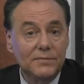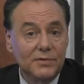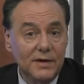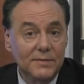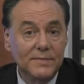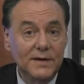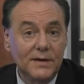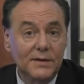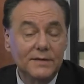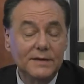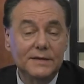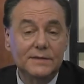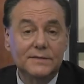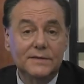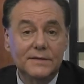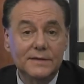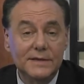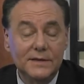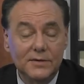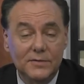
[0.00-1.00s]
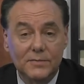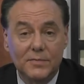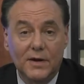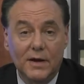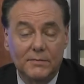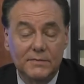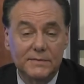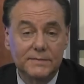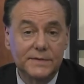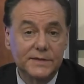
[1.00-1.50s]
primarily during the
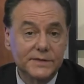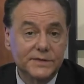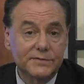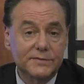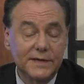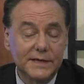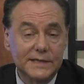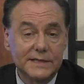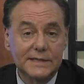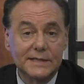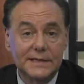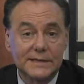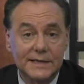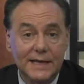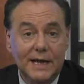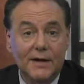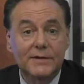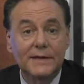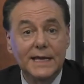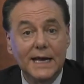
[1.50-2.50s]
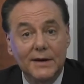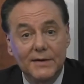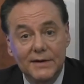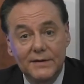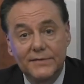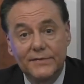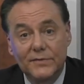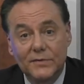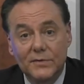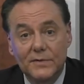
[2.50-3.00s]
Obama administration and now
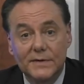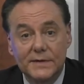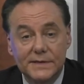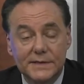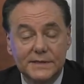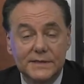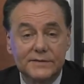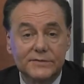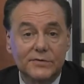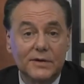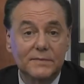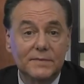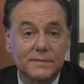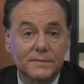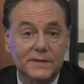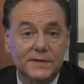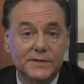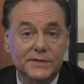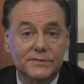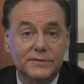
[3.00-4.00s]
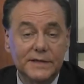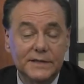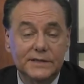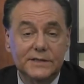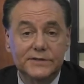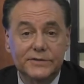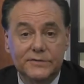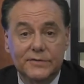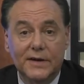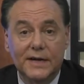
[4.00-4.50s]
carried forward as the Trump
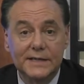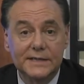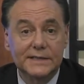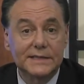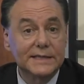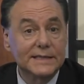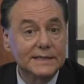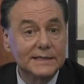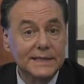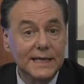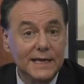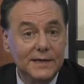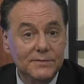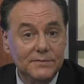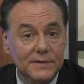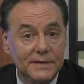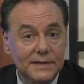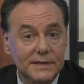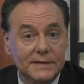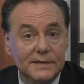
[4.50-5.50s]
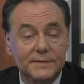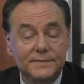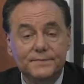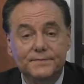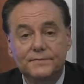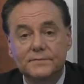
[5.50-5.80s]
administration tries to contend with it.